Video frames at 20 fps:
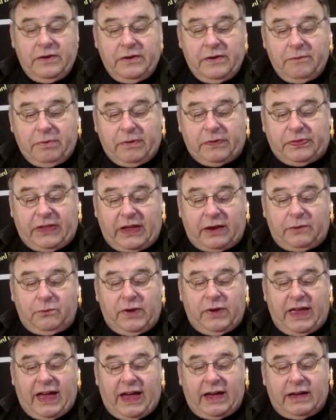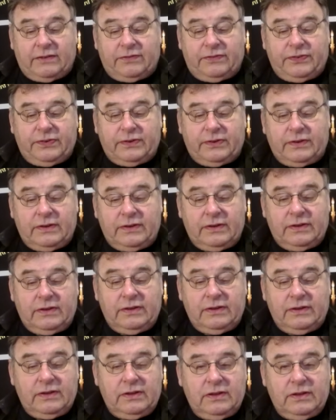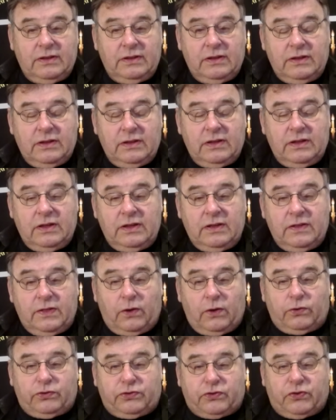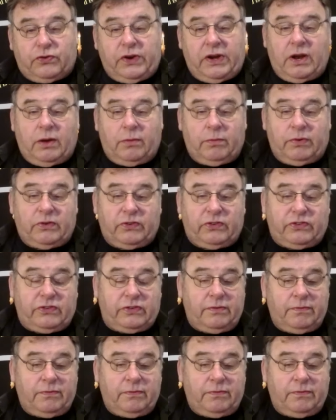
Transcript: But then we have those three numbers